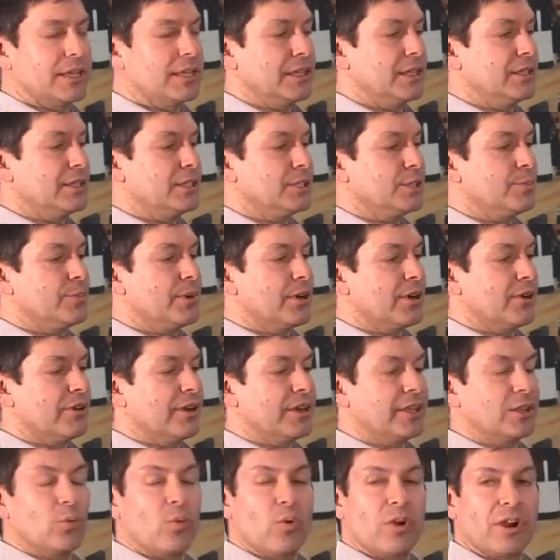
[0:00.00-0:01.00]
is
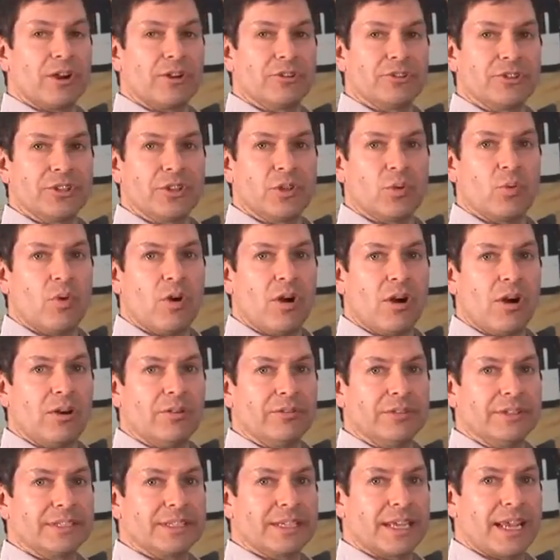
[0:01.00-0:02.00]
burying the wires in the
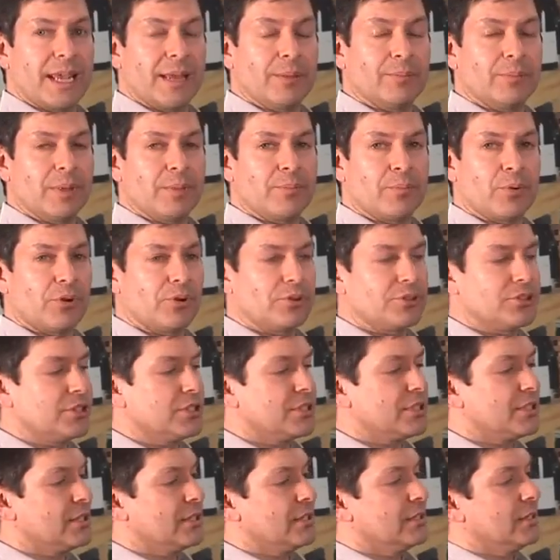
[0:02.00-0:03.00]
wall. This can be
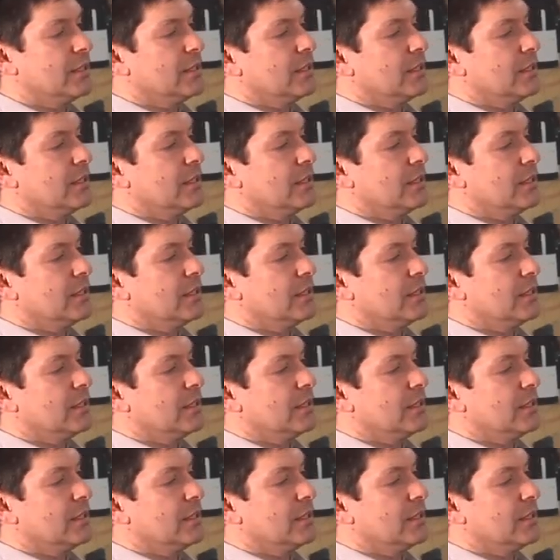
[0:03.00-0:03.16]
purchased.